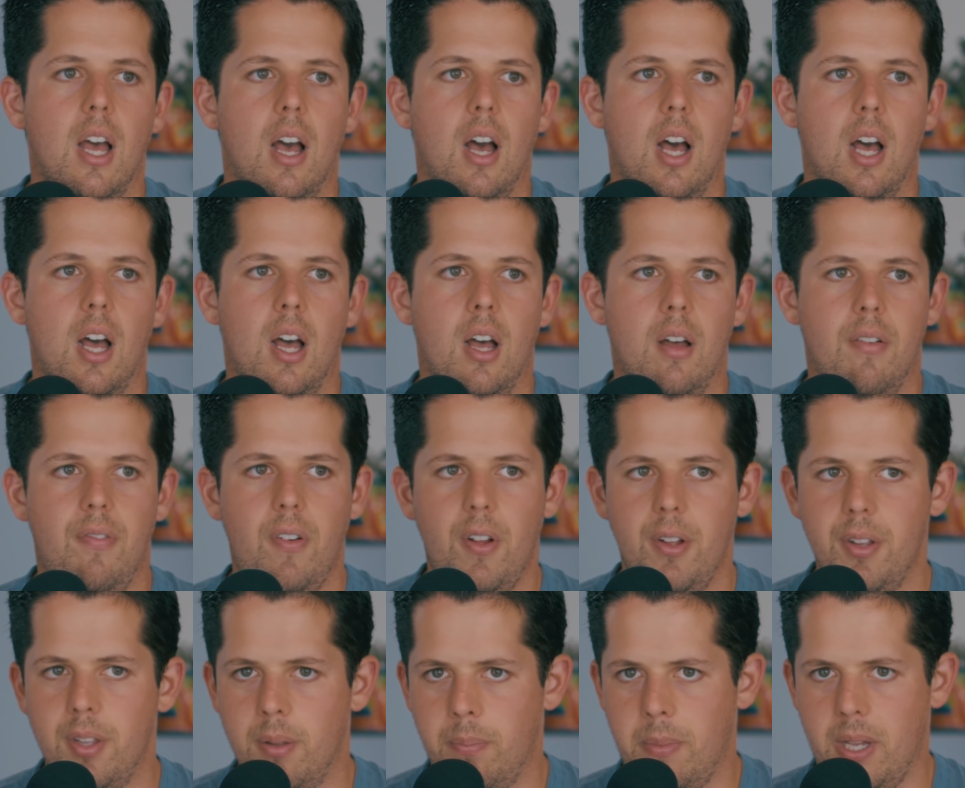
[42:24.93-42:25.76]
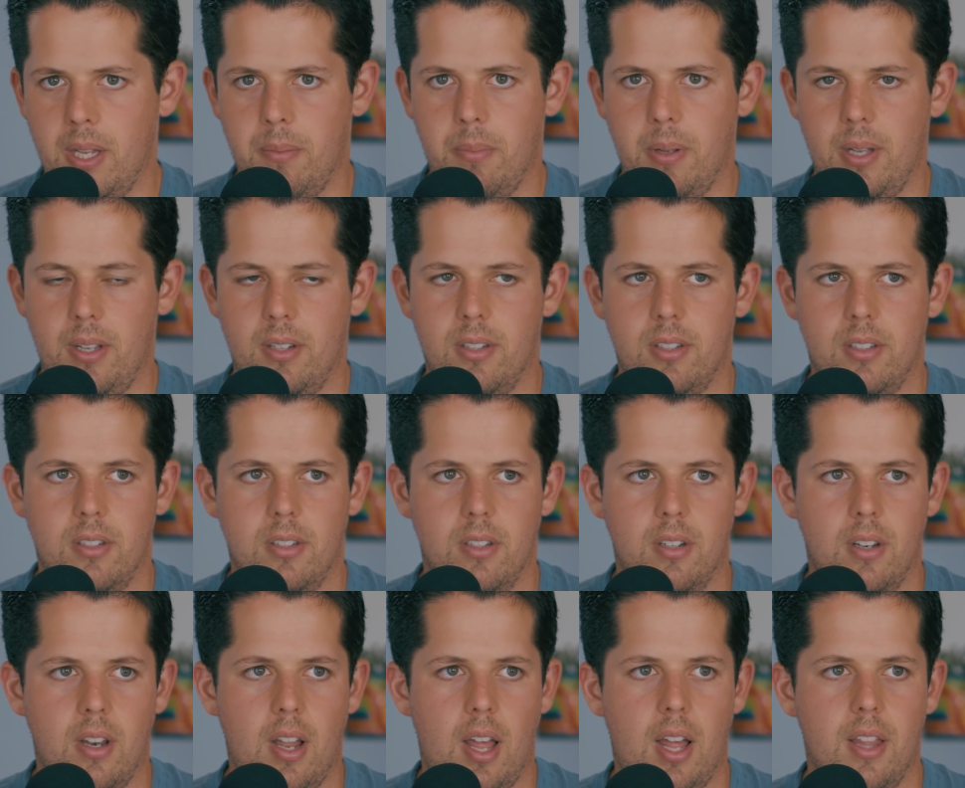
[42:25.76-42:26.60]
Uh, follow the main page,
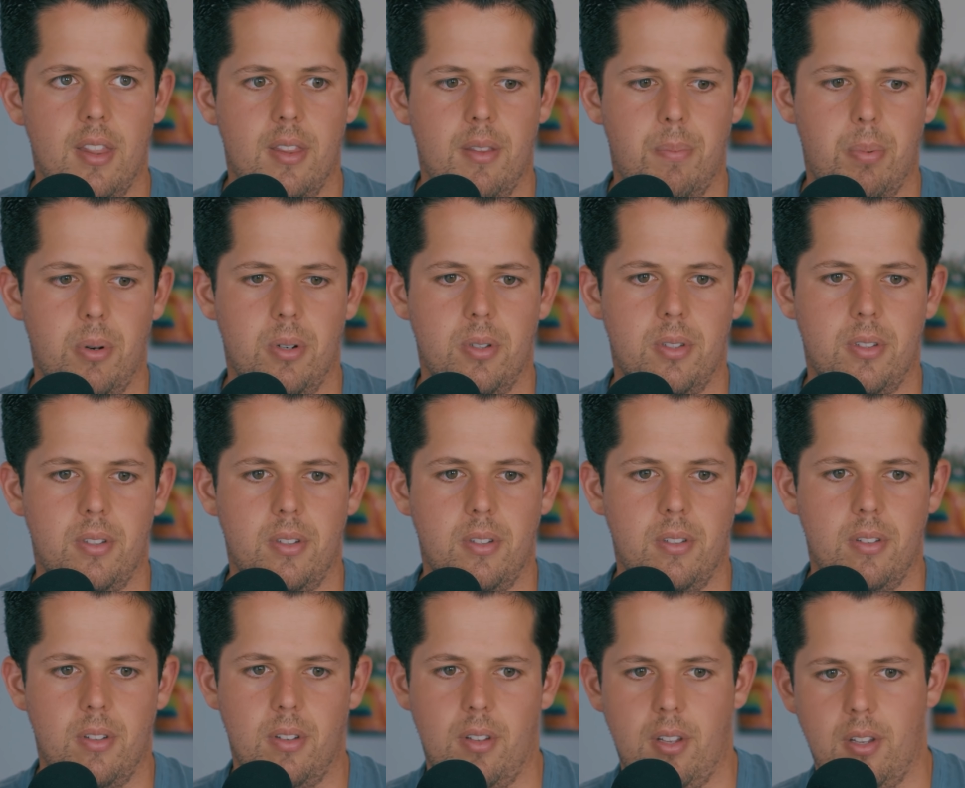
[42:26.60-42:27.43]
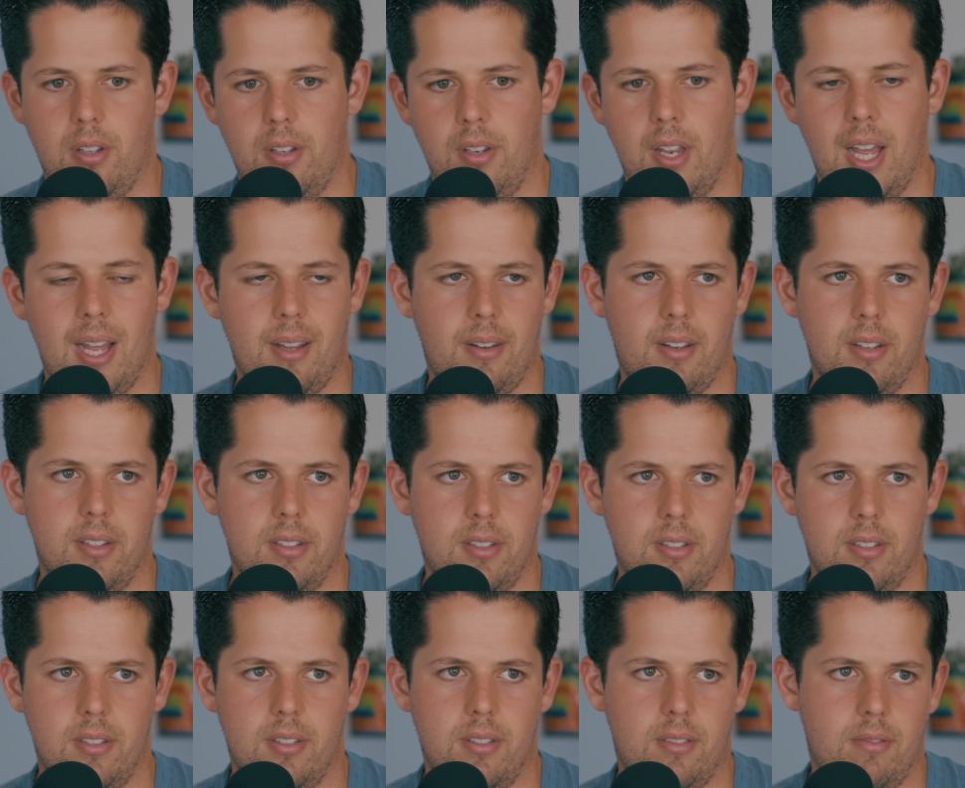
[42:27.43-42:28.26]
not the personal. Not
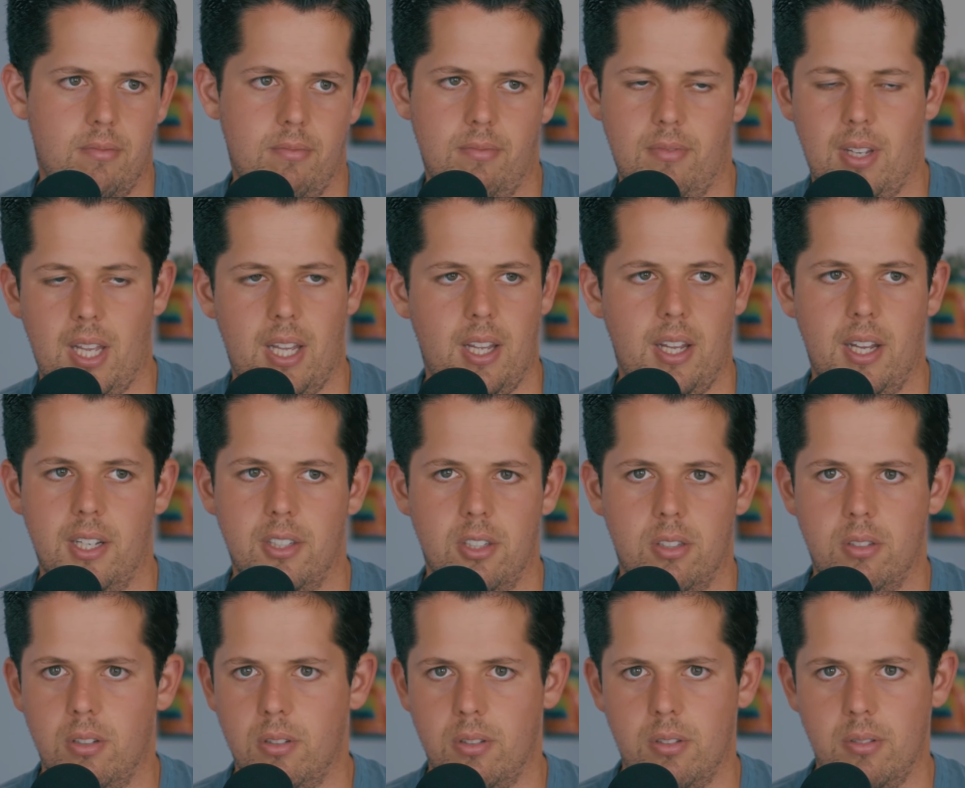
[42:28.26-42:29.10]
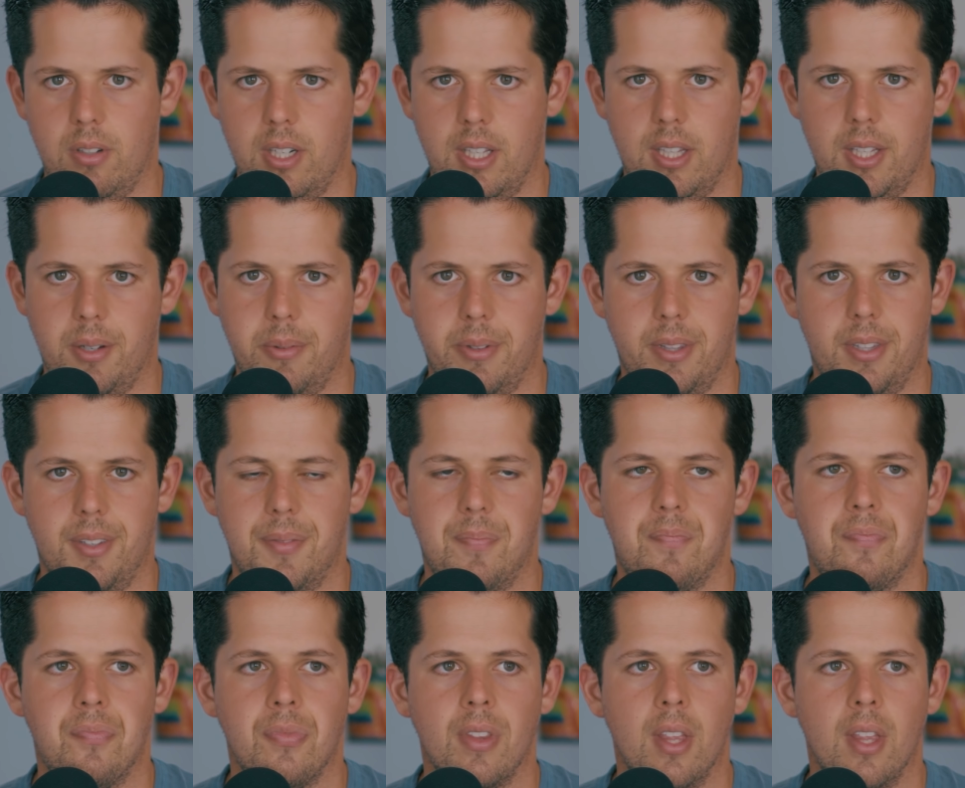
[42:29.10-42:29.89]
because I, I just don't do anything with it.